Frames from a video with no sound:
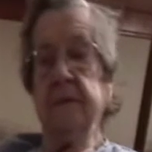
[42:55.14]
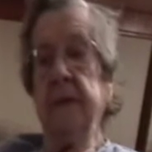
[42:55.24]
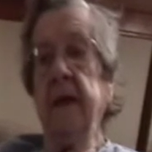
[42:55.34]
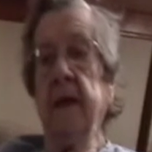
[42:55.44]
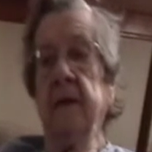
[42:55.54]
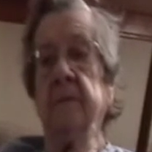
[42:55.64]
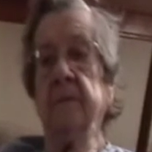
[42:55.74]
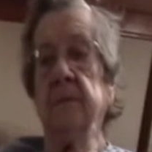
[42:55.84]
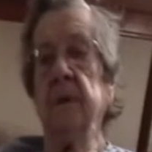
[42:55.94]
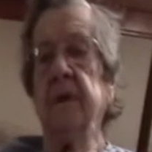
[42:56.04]
Yeah,
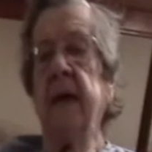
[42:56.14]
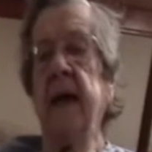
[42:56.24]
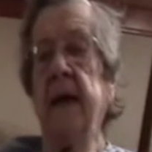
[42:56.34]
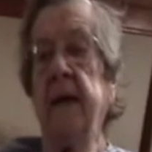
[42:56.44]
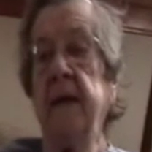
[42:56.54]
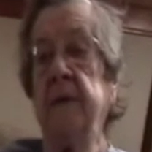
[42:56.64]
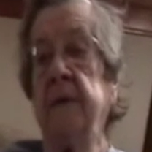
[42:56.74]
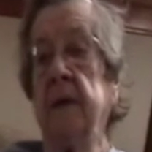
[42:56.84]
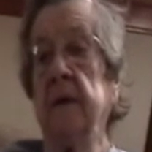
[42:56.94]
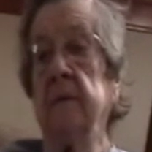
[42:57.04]
well, they had ink
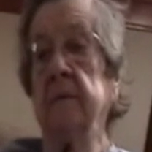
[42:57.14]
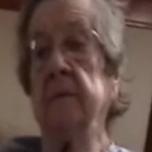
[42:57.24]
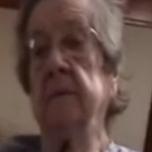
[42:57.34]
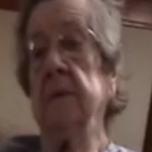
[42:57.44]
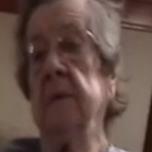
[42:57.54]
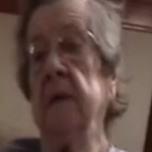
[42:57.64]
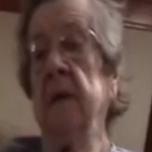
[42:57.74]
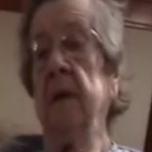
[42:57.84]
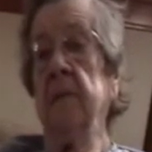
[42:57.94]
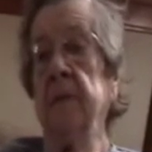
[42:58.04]
there,
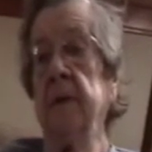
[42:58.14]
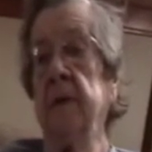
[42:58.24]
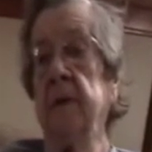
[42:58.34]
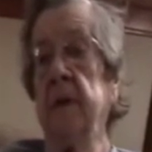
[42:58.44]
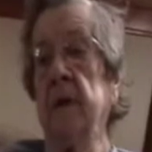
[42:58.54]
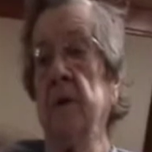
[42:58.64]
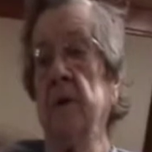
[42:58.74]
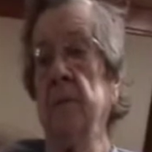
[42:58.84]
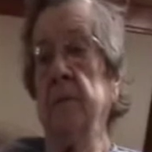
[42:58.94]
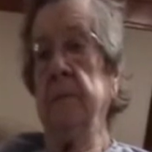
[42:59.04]
but at
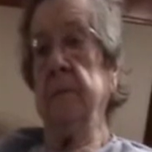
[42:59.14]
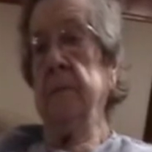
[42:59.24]
home,